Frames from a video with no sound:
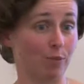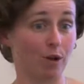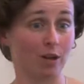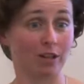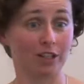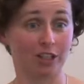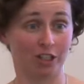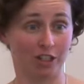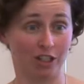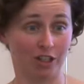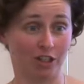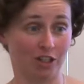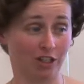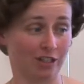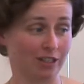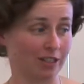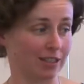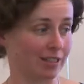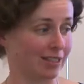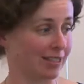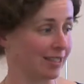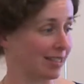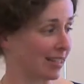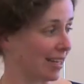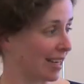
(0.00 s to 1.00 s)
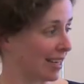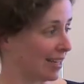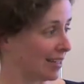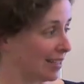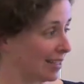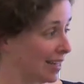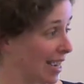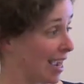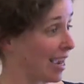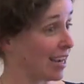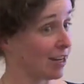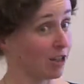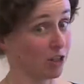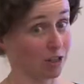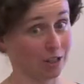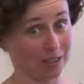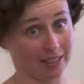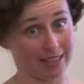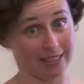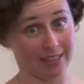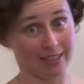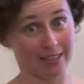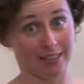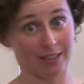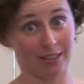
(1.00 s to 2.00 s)
politicians and
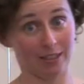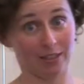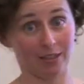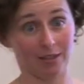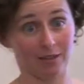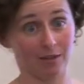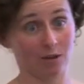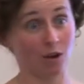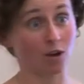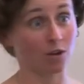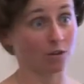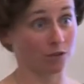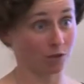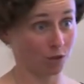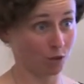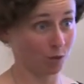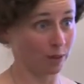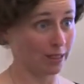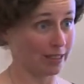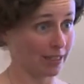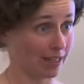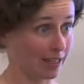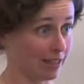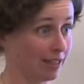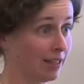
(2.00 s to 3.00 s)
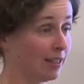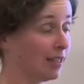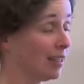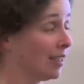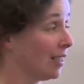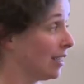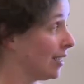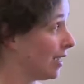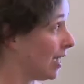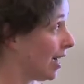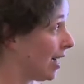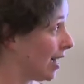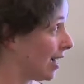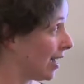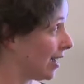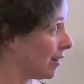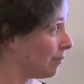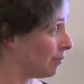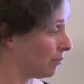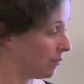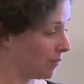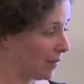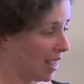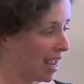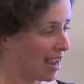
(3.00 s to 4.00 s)
agencies on Twitter.
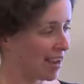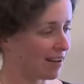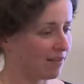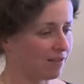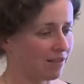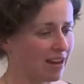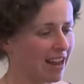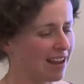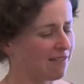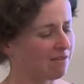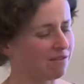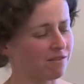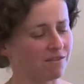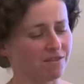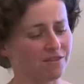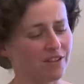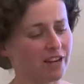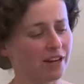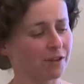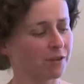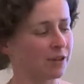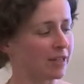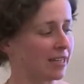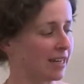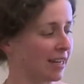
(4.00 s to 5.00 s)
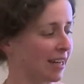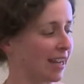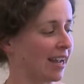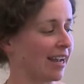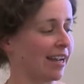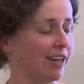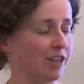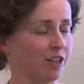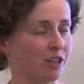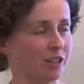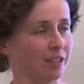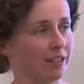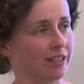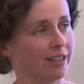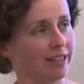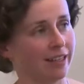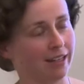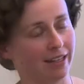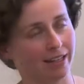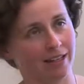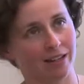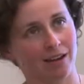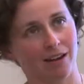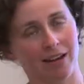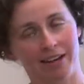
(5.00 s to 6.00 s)
And very
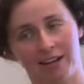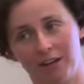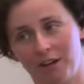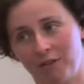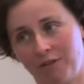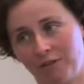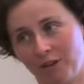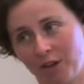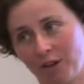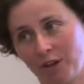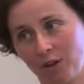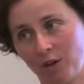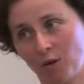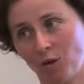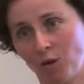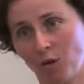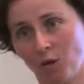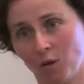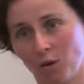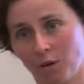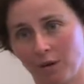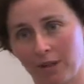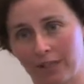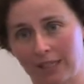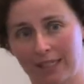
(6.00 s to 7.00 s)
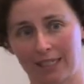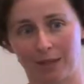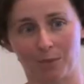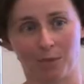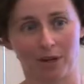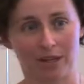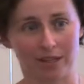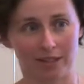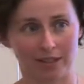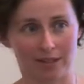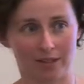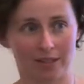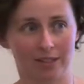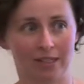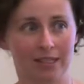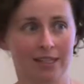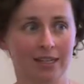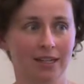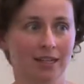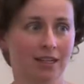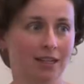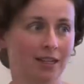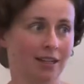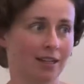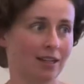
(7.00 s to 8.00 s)
occasionally I get a phone call that someone's
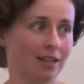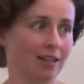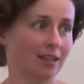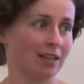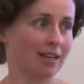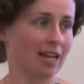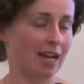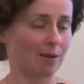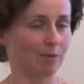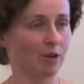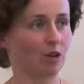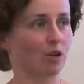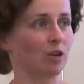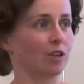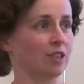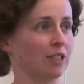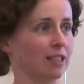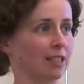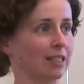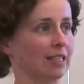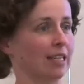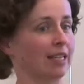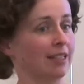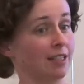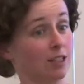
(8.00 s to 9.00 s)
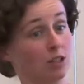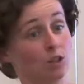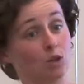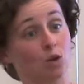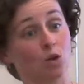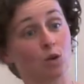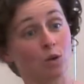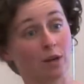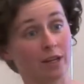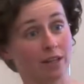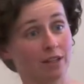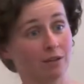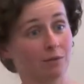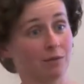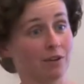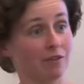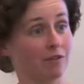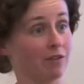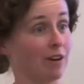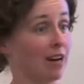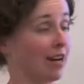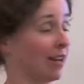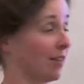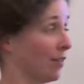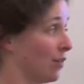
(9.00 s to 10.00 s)
come across a story that we've
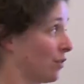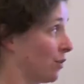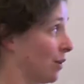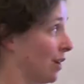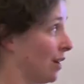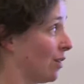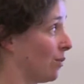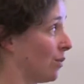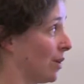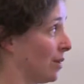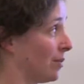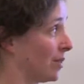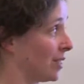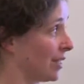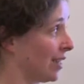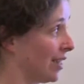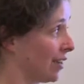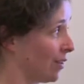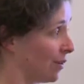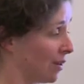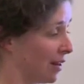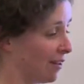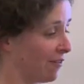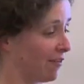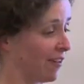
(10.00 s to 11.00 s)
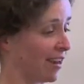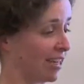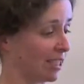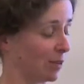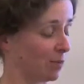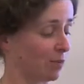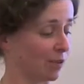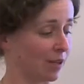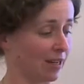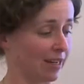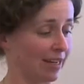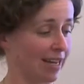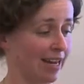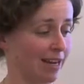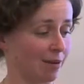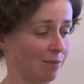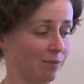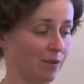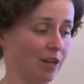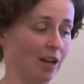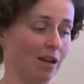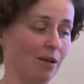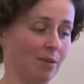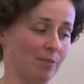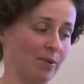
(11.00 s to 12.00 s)
run through our website or our Facebook account.
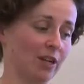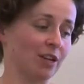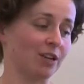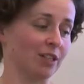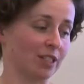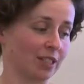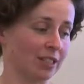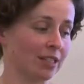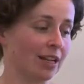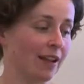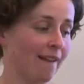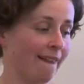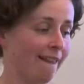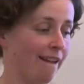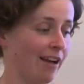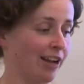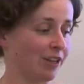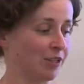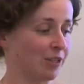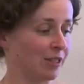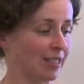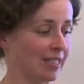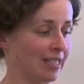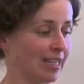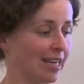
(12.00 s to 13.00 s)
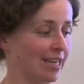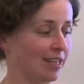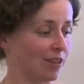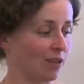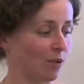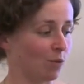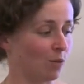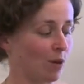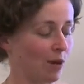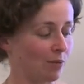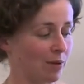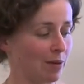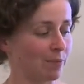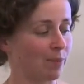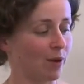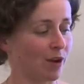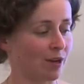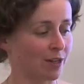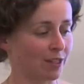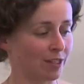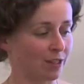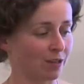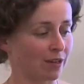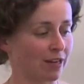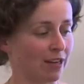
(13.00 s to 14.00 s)
Because I should say that when we
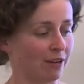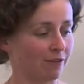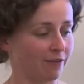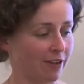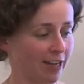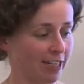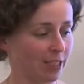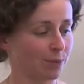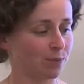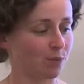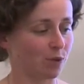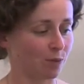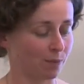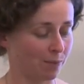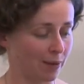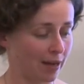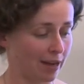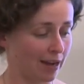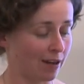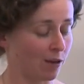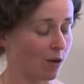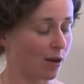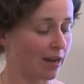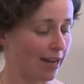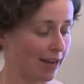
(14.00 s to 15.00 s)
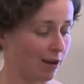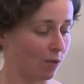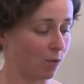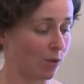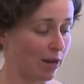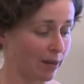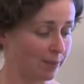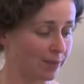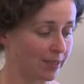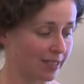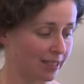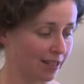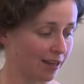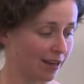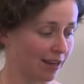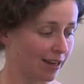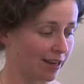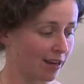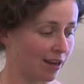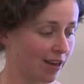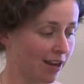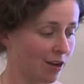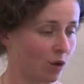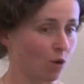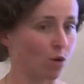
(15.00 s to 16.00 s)
post on our Facebook, on our website,
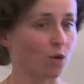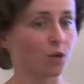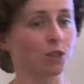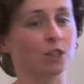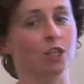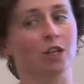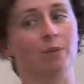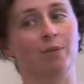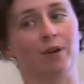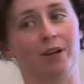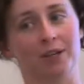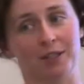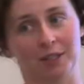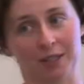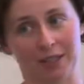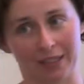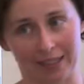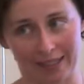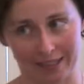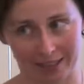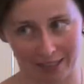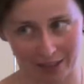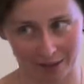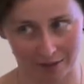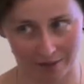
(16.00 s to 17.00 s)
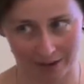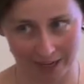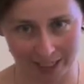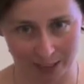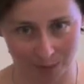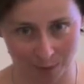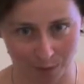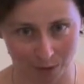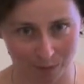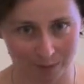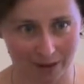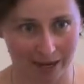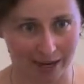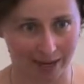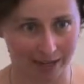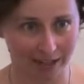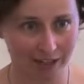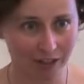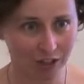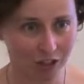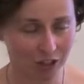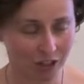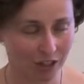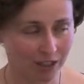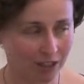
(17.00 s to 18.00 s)
I also post a link to the Facebook
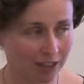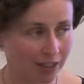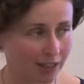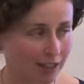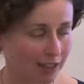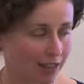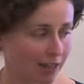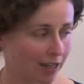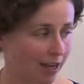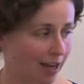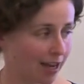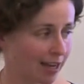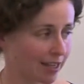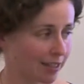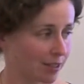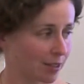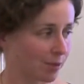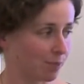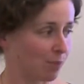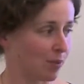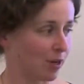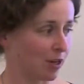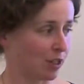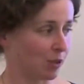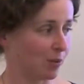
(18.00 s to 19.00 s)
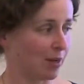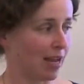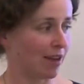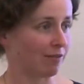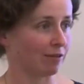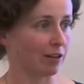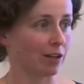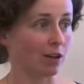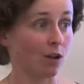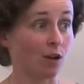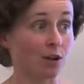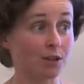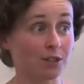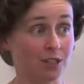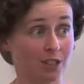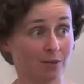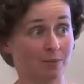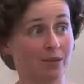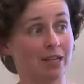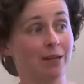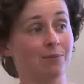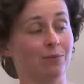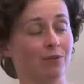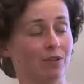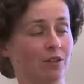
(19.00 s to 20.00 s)
page because we have lots of
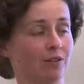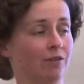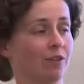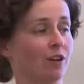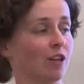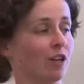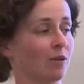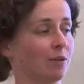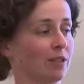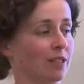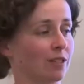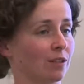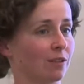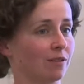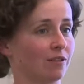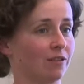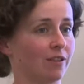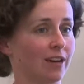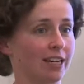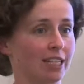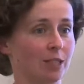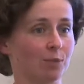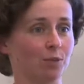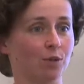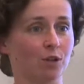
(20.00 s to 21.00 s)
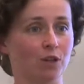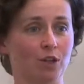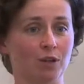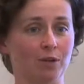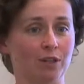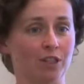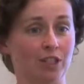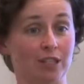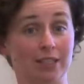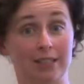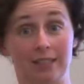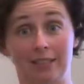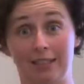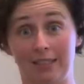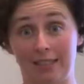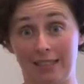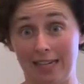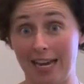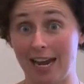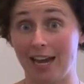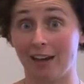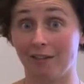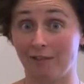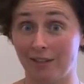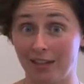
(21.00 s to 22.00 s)
people who follow us on Facebook who are just
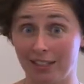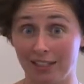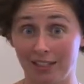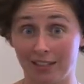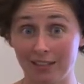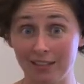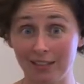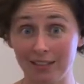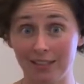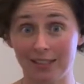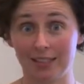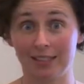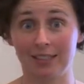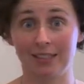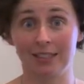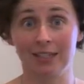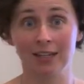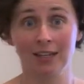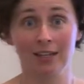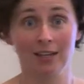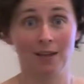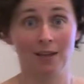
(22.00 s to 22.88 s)
town residents.